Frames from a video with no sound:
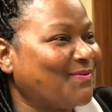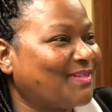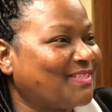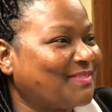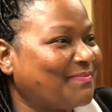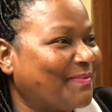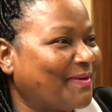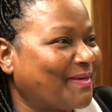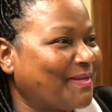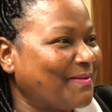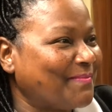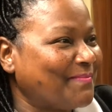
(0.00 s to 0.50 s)

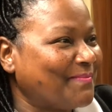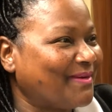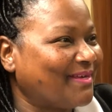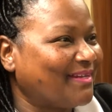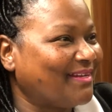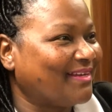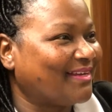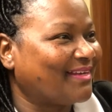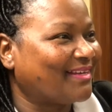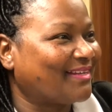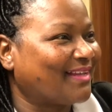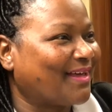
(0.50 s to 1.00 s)
It's been a
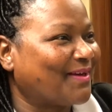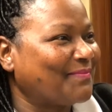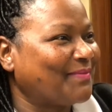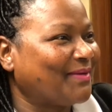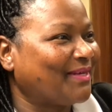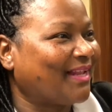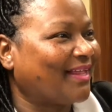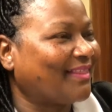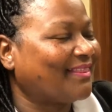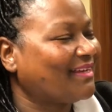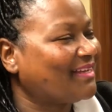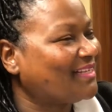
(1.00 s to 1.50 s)
minute. I
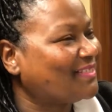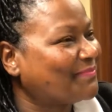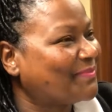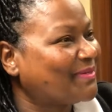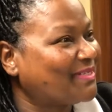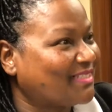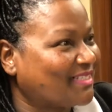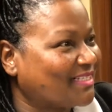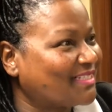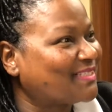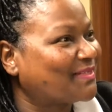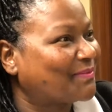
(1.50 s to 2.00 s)
mean, I think it's
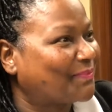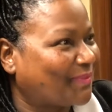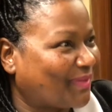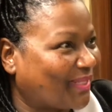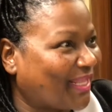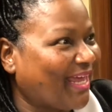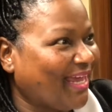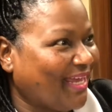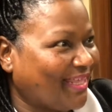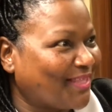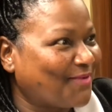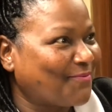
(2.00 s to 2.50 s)
been since the
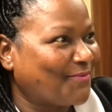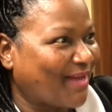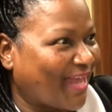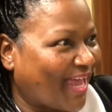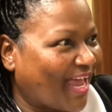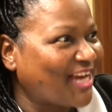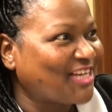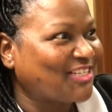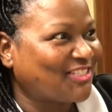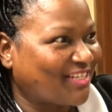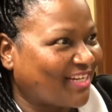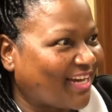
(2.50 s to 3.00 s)
play that we
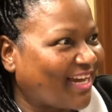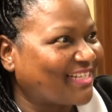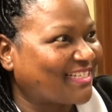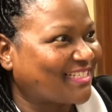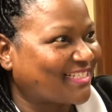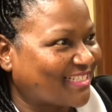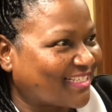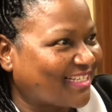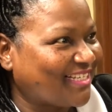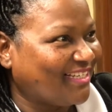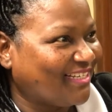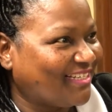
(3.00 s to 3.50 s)
actually got to
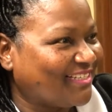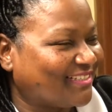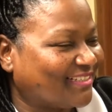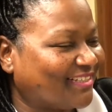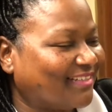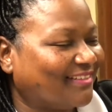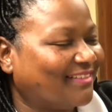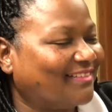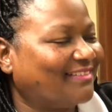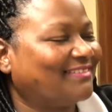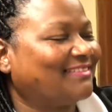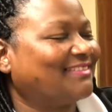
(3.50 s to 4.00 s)
see each
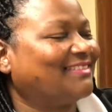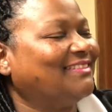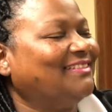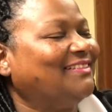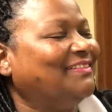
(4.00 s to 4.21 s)
other.